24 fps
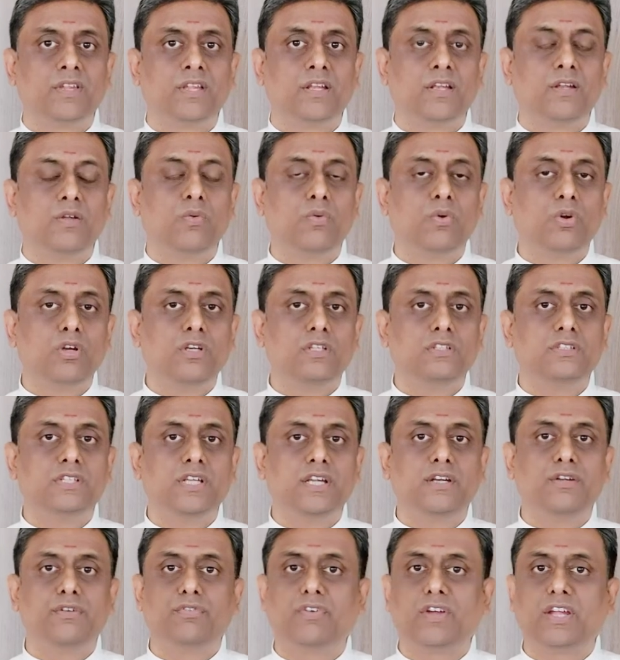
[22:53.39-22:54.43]
Now, what is
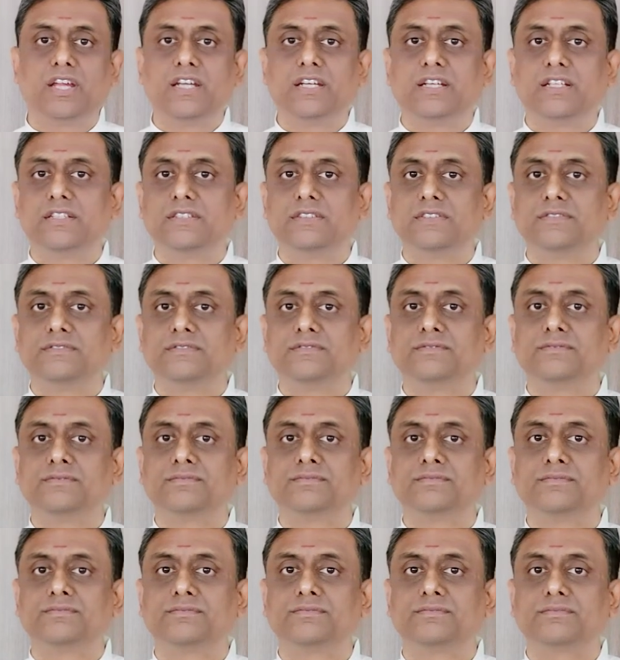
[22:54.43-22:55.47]
there to fight?
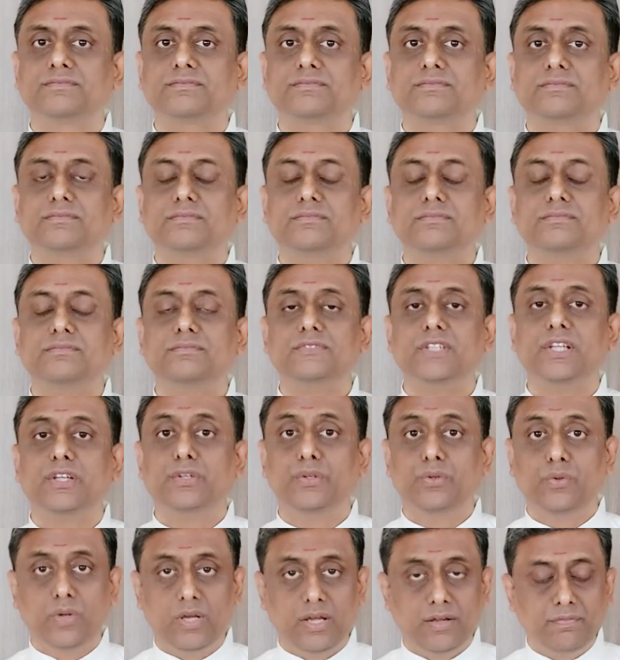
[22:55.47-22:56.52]

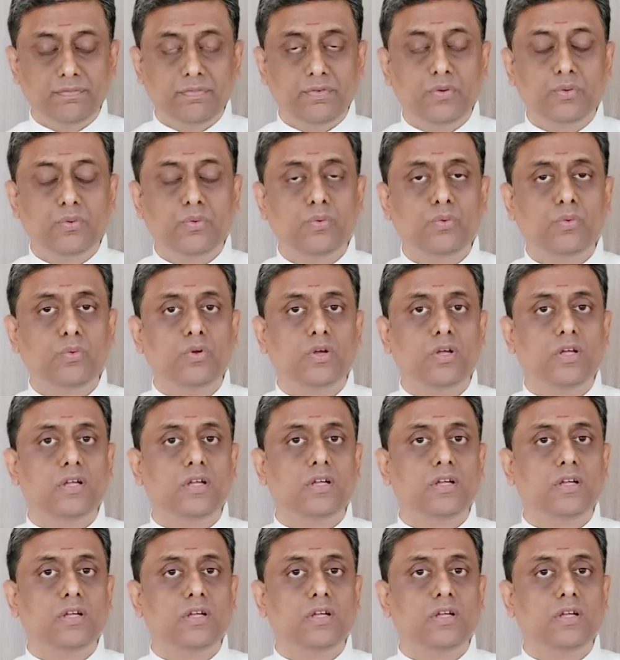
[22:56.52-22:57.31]
You have to